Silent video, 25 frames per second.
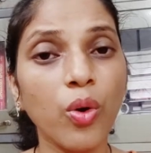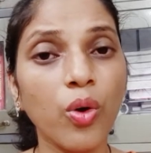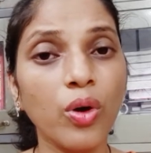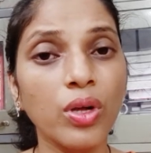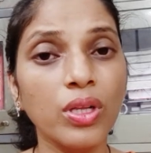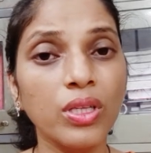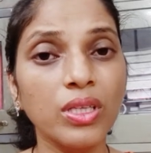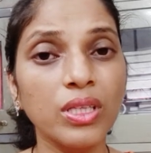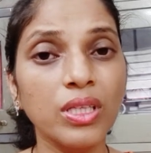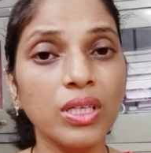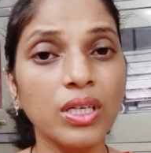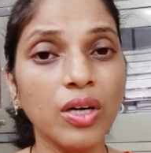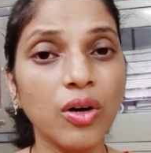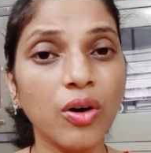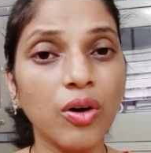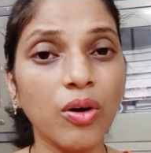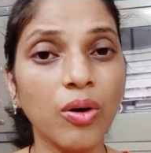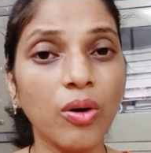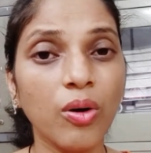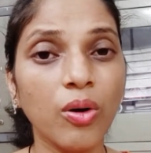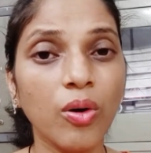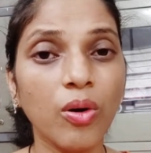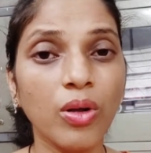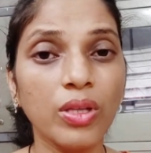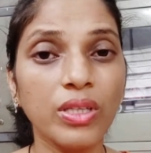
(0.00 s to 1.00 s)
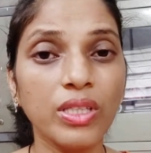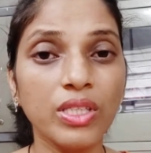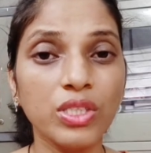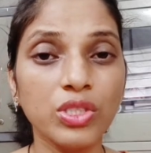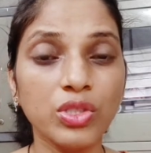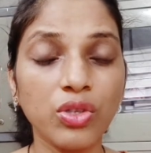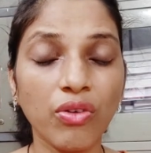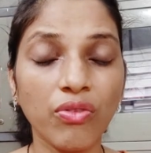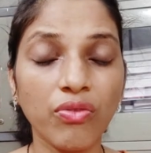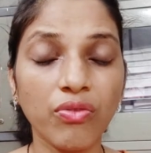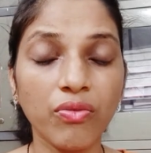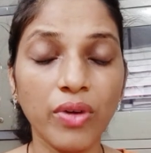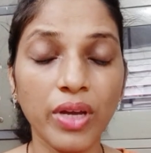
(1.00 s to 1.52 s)
all the
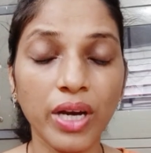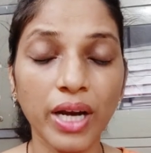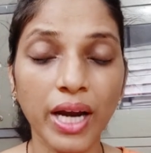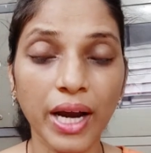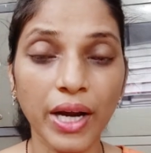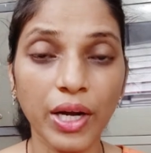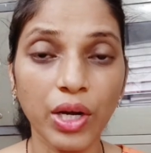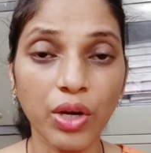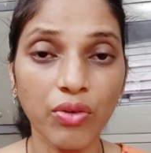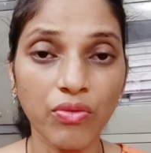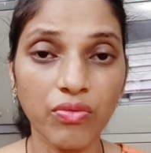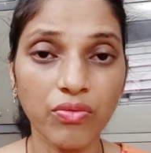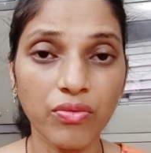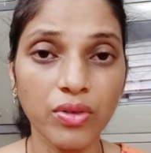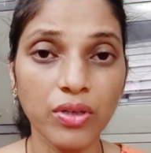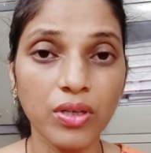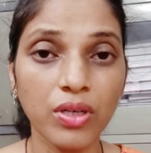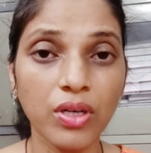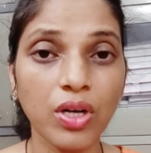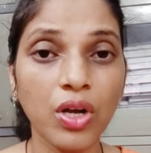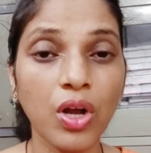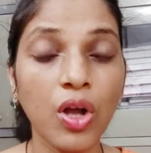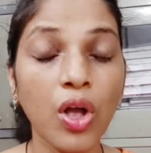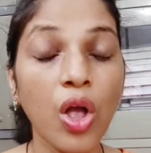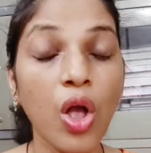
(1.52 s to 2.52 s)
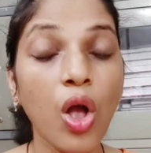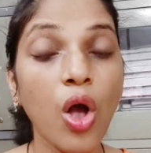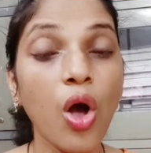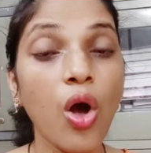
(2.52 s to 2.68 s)
software kind of work,